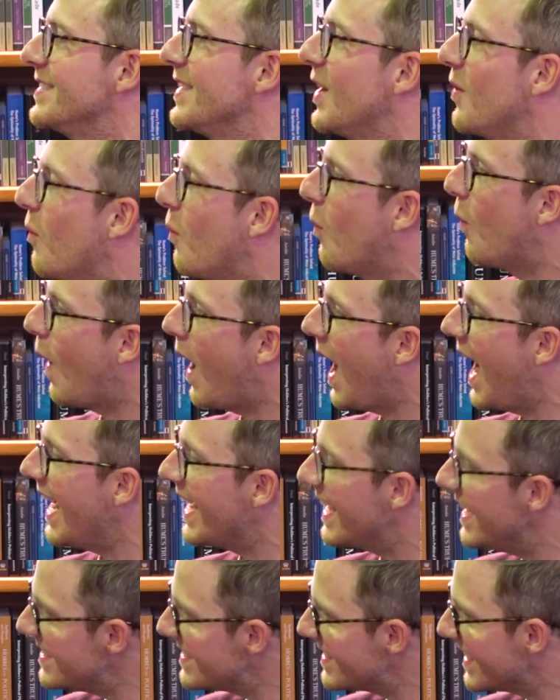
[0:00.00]
You know, why
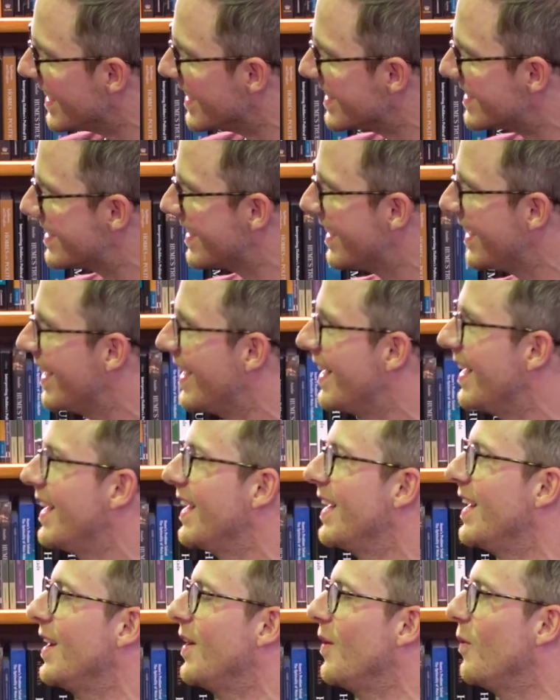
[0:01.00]
is it
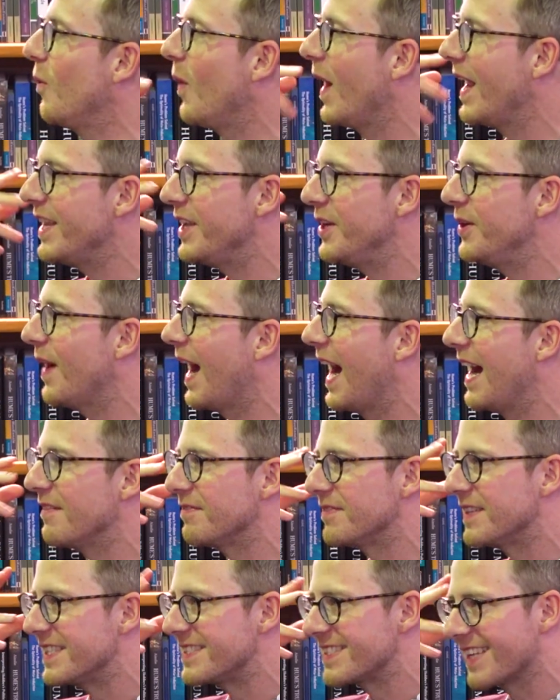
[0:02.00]
when you
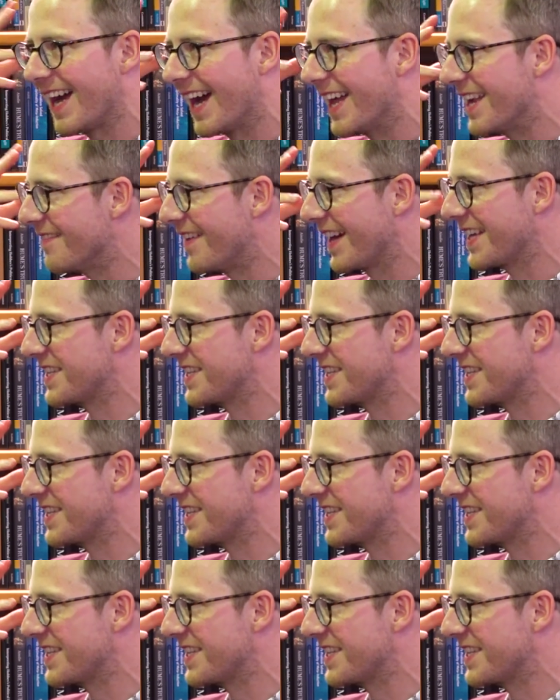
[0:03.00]
have this kind of